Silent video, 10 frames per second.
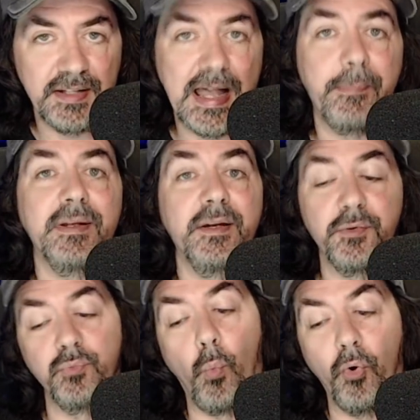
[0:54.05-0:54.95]
and capital
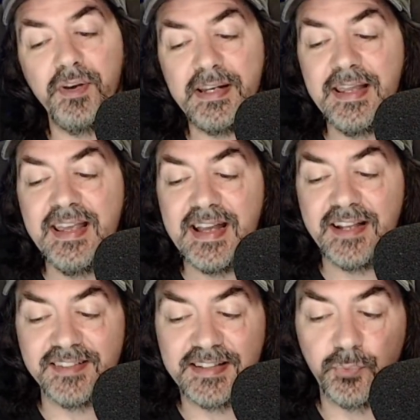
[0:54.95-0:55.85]
letters warning,
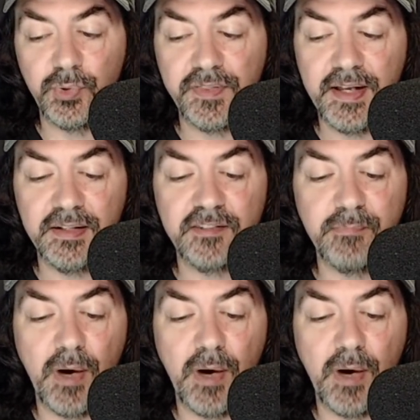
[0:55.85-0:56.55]
it's like the real thing.